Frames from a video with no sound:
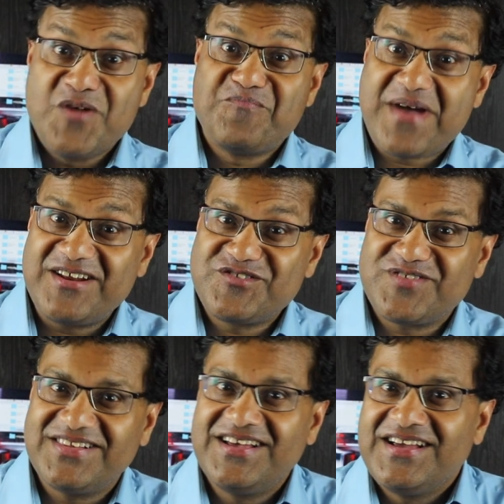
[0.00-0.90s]

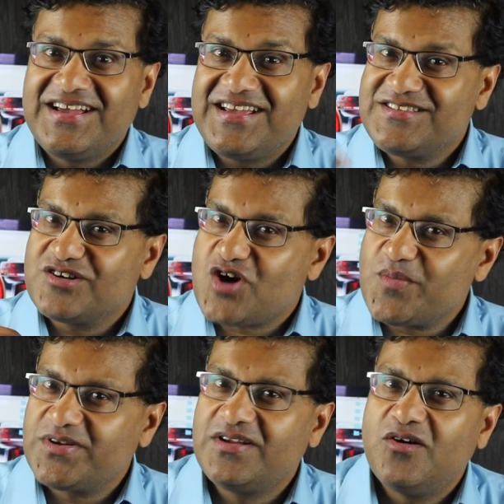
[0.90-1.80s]
Benadryl is a
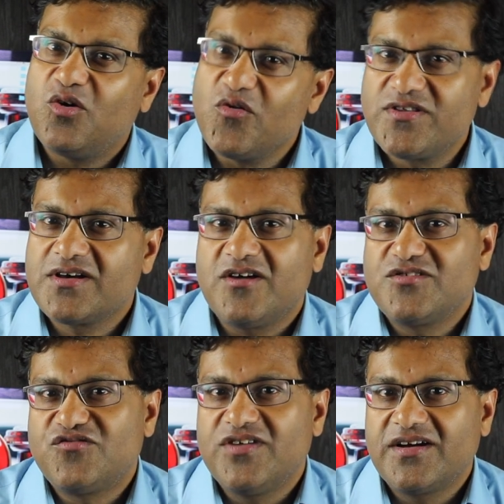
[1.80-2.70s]
common
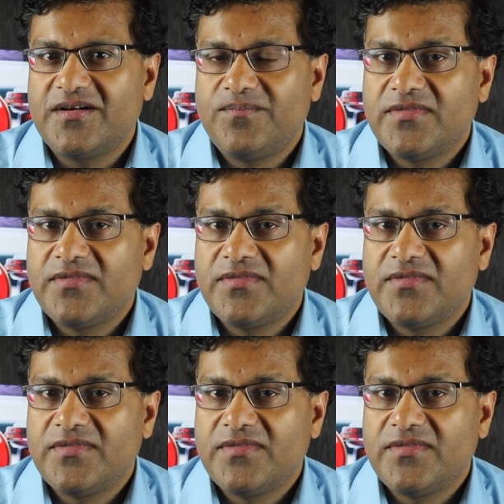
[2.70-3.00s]
over-the-counter drug,